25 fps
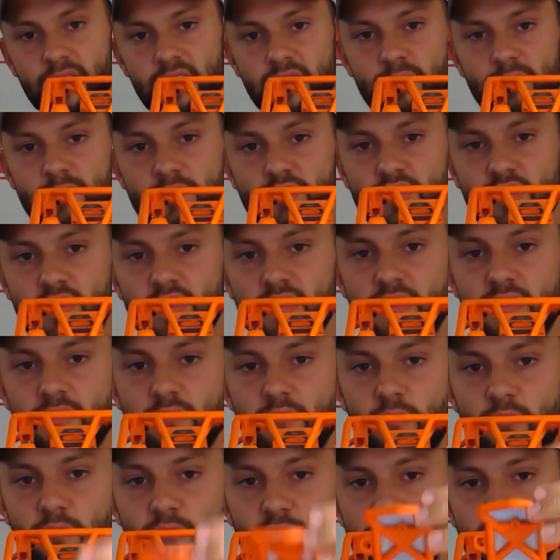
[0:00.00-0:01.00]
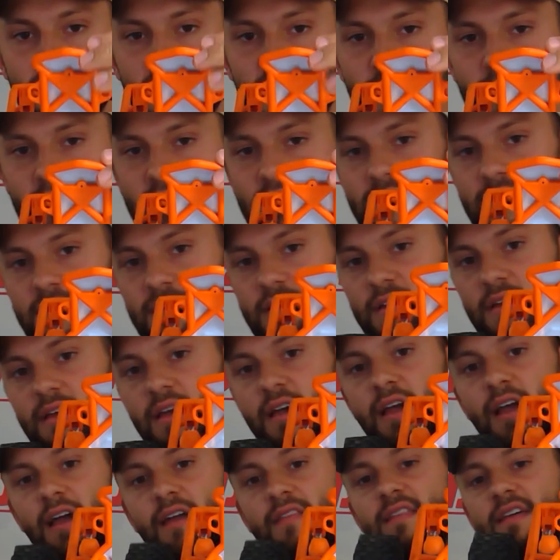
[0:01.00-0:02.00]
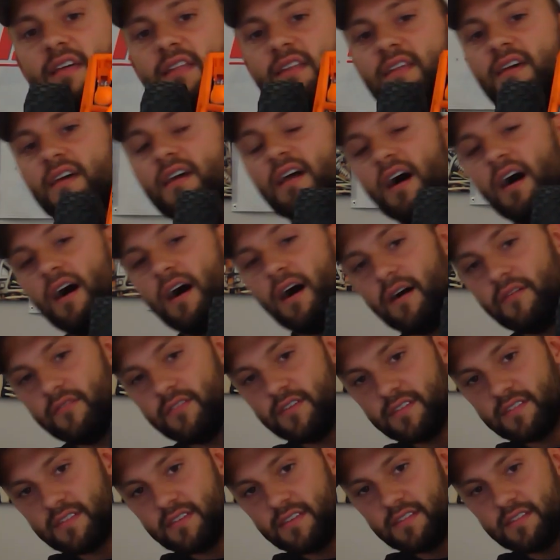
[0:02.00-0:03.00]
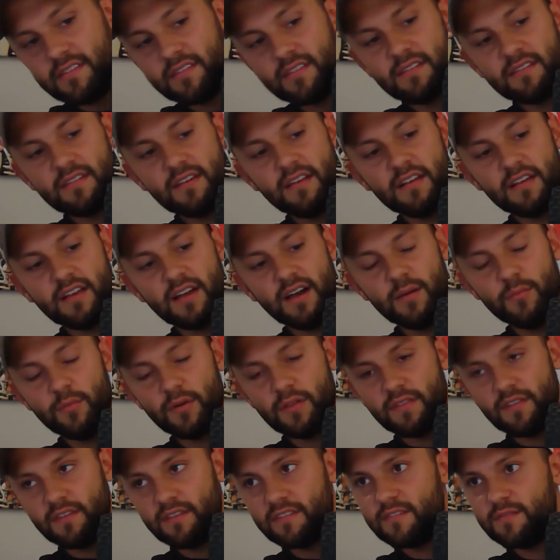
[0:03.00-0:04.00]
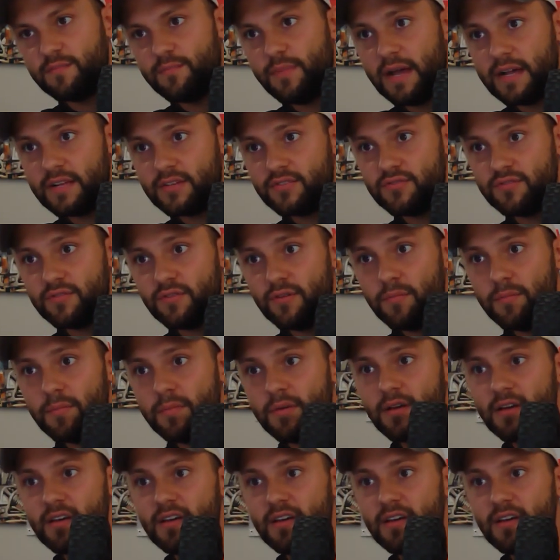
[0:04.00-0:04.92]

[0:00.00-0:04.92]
Let me show you that one more time here. And then obviously this is going to come with a Spektrum